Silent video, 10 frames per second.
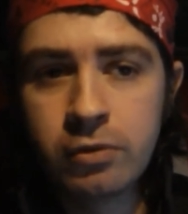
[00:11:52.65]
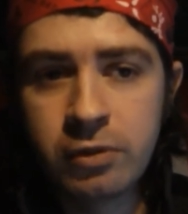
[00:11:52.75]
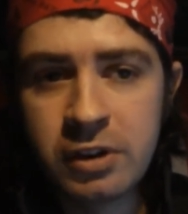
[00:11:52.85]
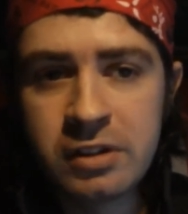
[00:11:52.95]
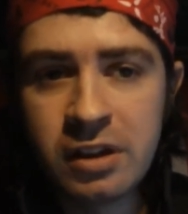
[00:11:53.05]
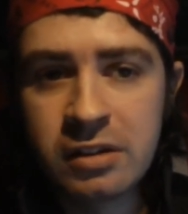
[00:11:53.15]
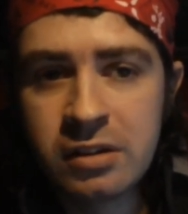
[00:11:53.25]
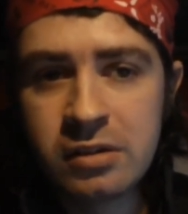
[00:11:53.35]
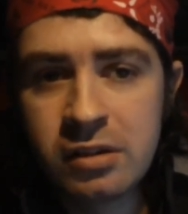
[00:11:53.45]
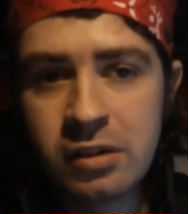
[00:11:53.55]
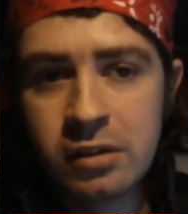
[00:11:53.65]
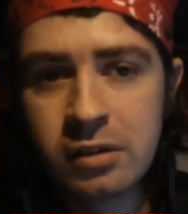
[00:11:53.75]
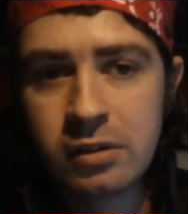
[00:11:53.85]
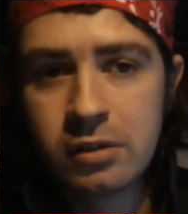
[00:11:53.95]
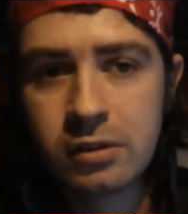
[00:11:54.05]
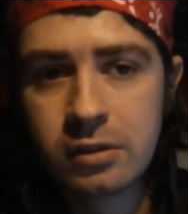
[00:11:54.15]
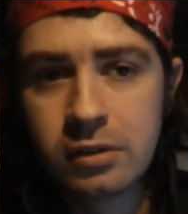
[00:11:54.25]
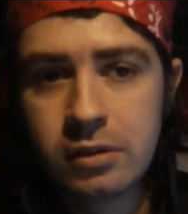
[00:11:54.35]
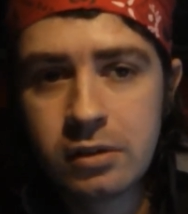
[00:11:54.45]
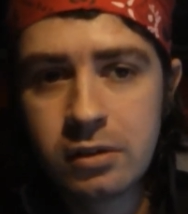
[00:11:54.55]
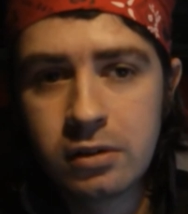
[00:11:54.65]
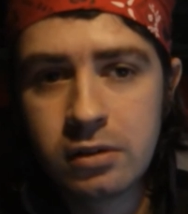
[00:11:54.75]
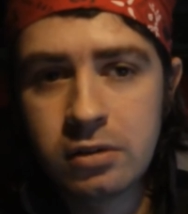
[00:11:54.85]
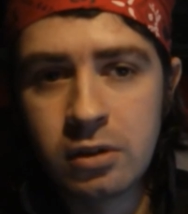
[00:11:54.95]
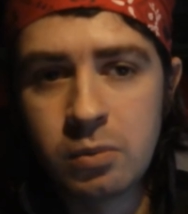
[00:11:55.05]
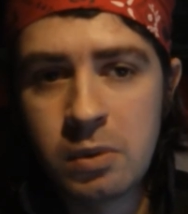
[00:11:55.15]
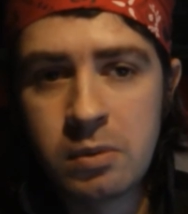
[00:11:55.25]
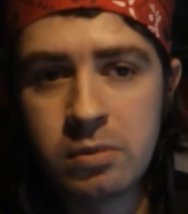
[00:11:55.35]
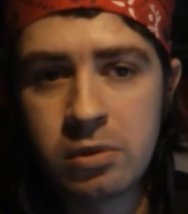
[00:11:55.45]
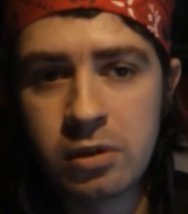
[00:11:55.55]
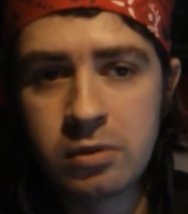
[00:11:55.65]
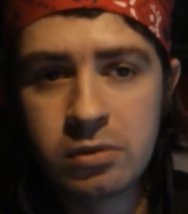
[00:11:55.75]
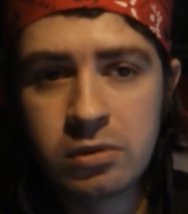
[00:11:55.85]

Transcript: for identity, that it